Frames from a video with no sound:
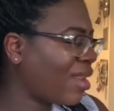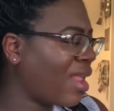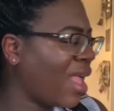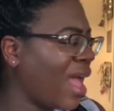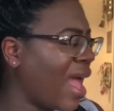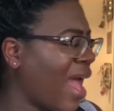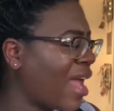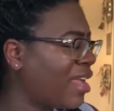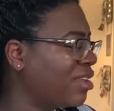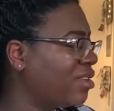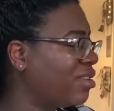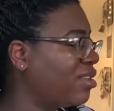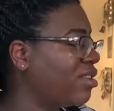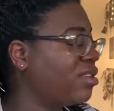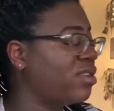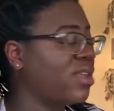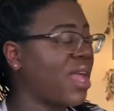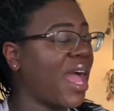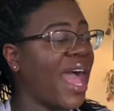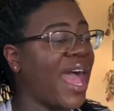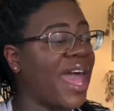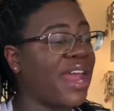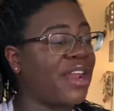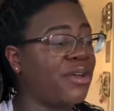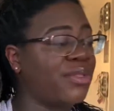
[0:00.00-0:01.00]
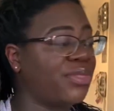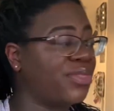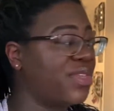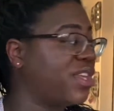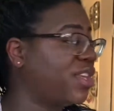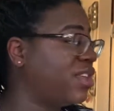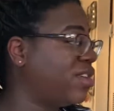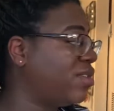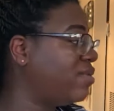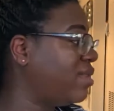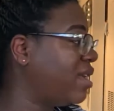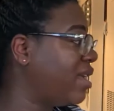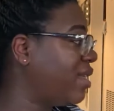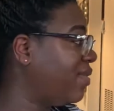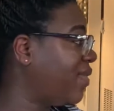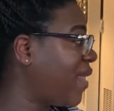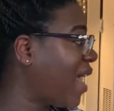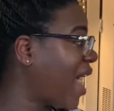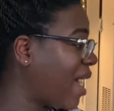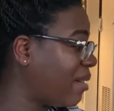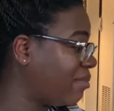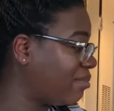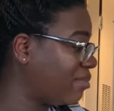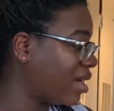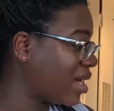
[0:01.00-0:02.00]
I don't think you need
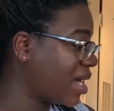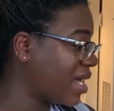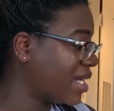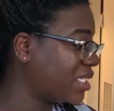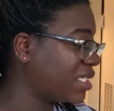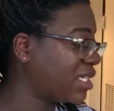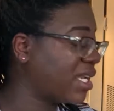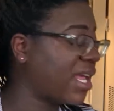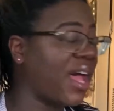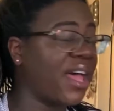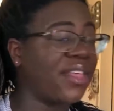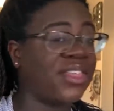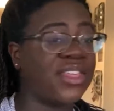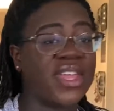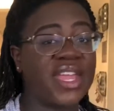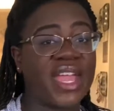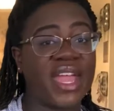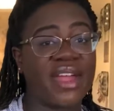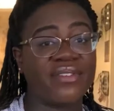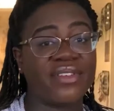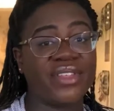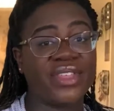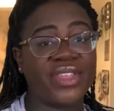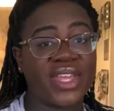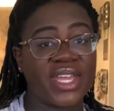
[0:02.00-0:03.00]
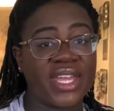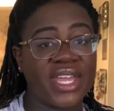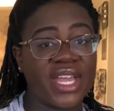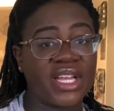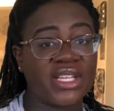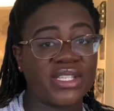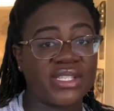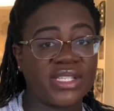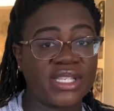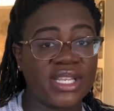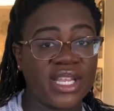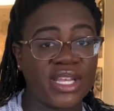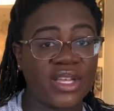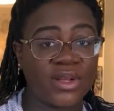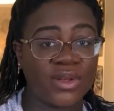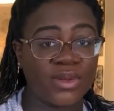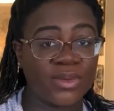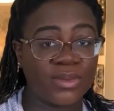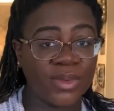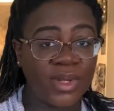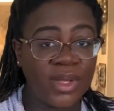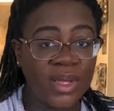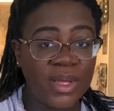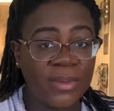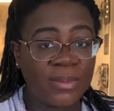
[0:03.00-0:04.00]
that much. I think everything else still
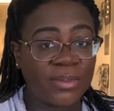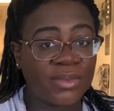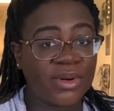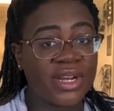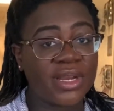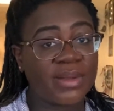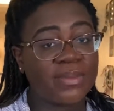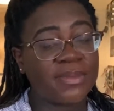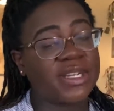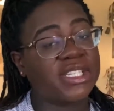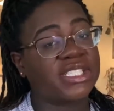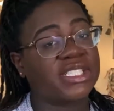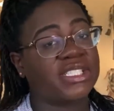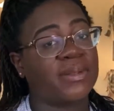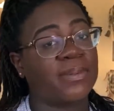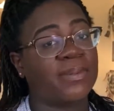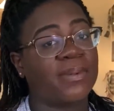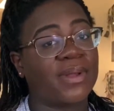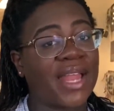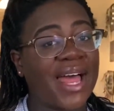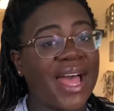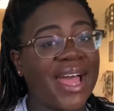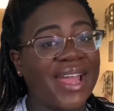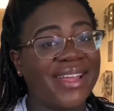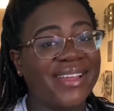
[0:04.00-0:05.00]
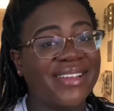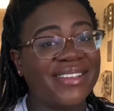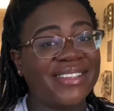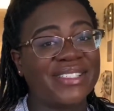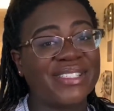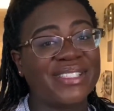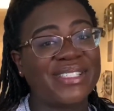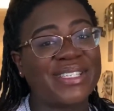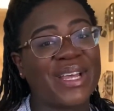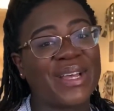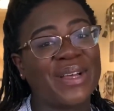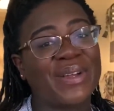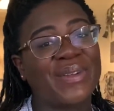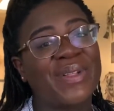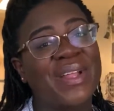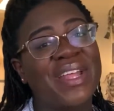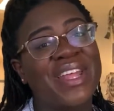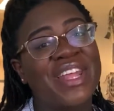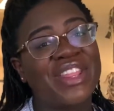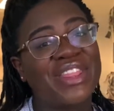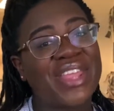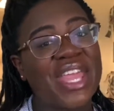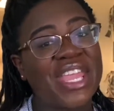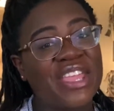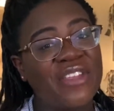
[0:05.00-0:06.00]
pretty much supply. So
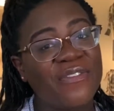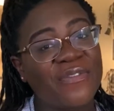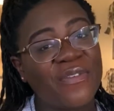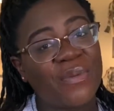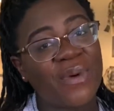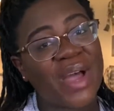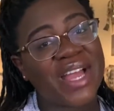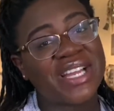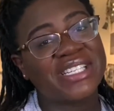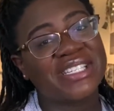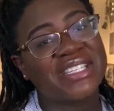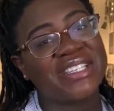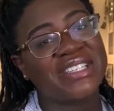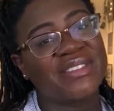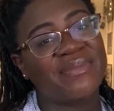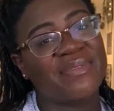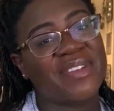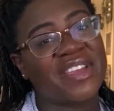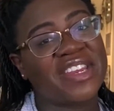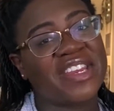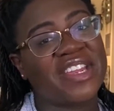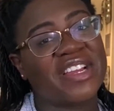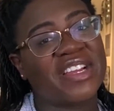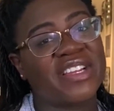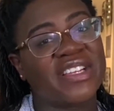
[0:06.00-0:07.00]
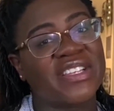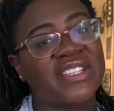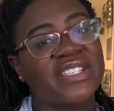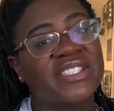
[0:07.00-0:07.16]
thank you for watching this video.